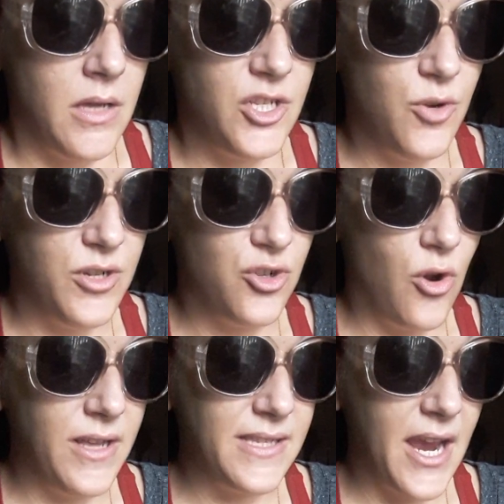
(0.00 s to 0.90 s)
2 of
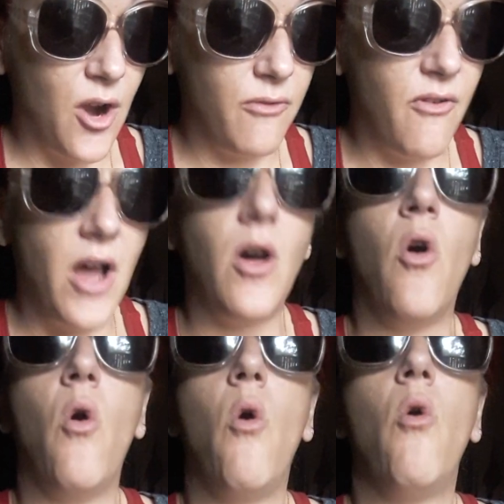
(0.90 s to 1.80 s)
Joints, Hierophant.
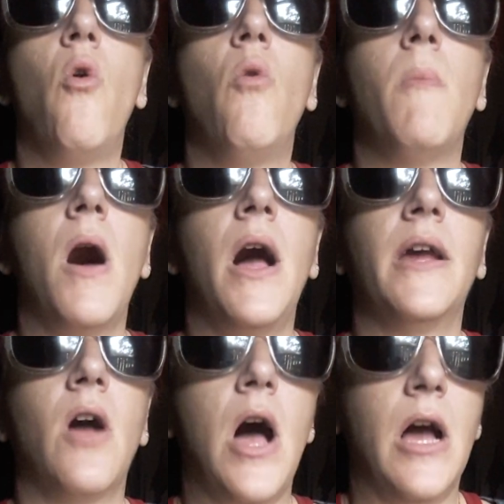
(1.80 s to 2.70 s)
Oh my
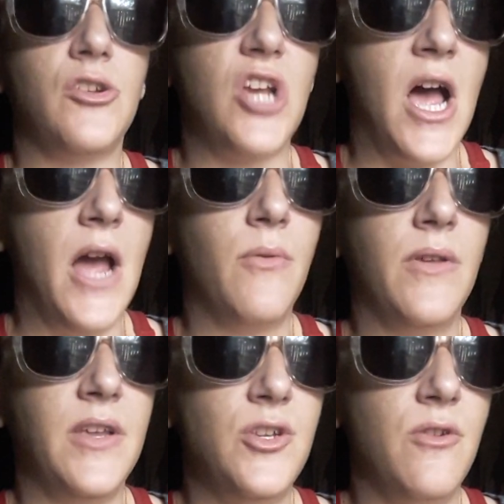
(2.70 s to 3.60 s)
gosh. I
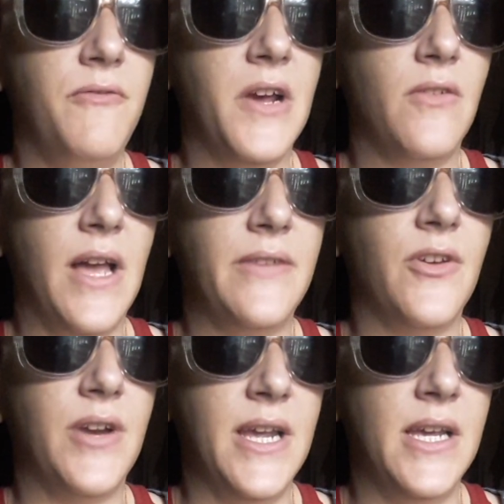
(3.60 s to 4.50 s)
really do feel like
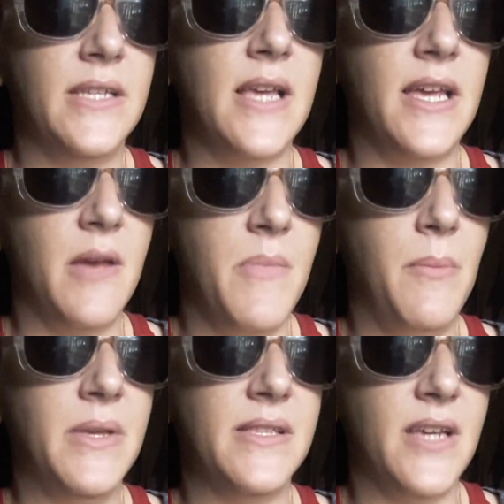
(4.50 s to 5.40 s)
there is a
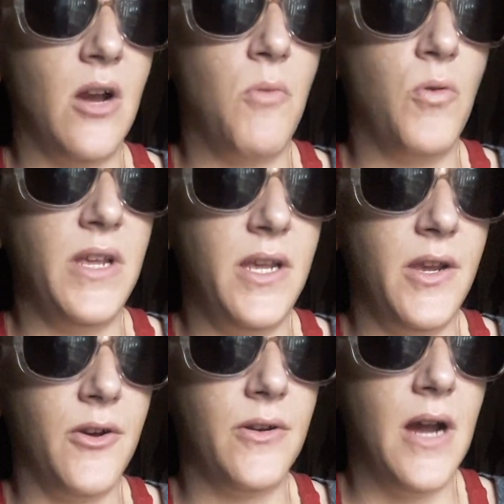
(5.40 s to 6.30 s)
commitment ceremony
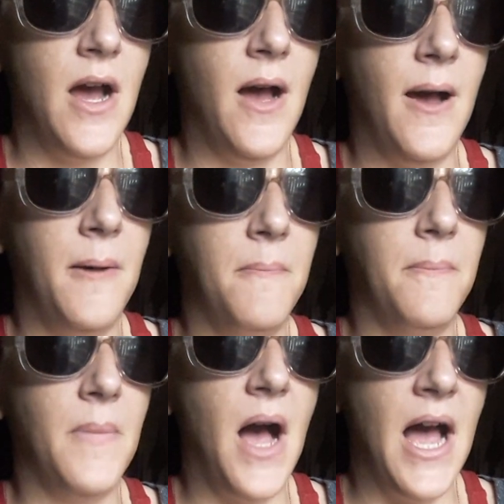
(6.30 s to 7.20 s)
here.
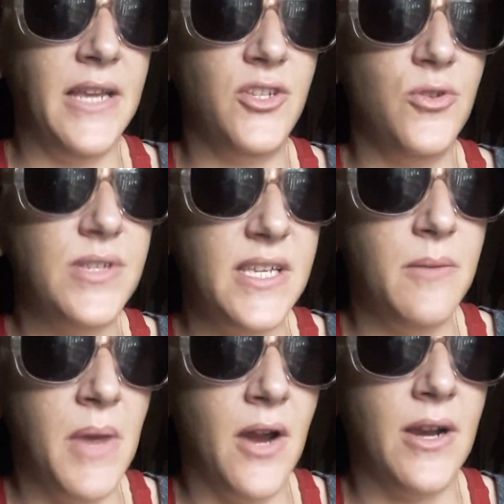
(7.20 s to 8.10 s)
I do see
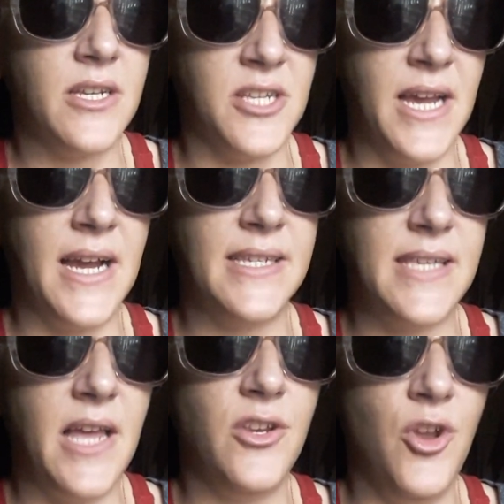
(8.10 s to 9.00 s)
marriage, like I
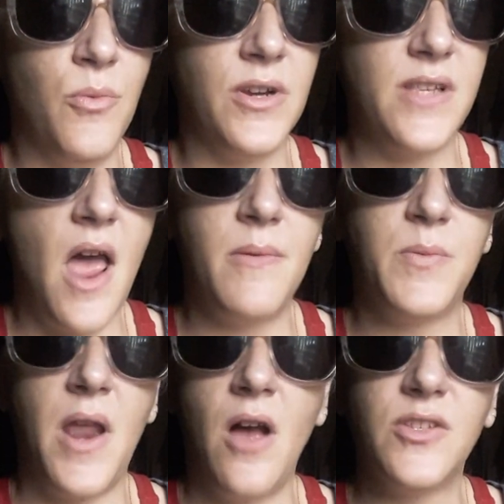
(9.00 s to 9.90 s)
said, numerous times,
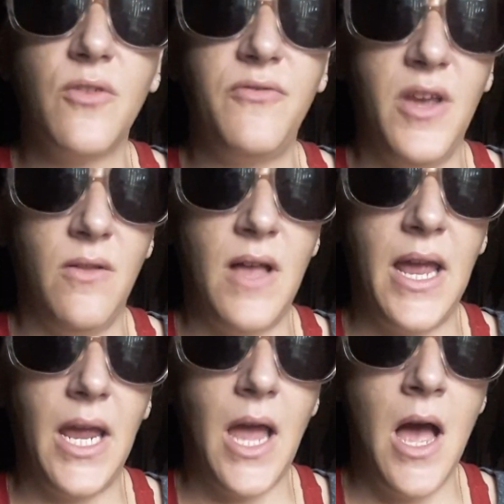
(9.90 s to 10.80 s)
but I also feel
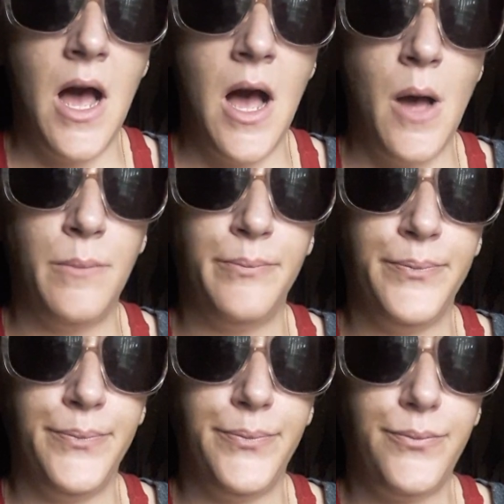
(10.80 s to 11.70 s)
like
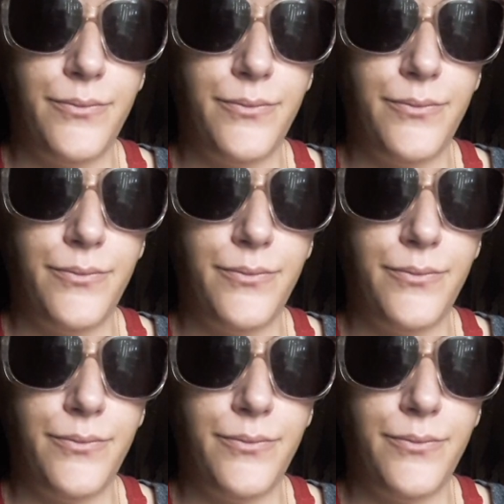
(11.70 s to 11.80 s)
2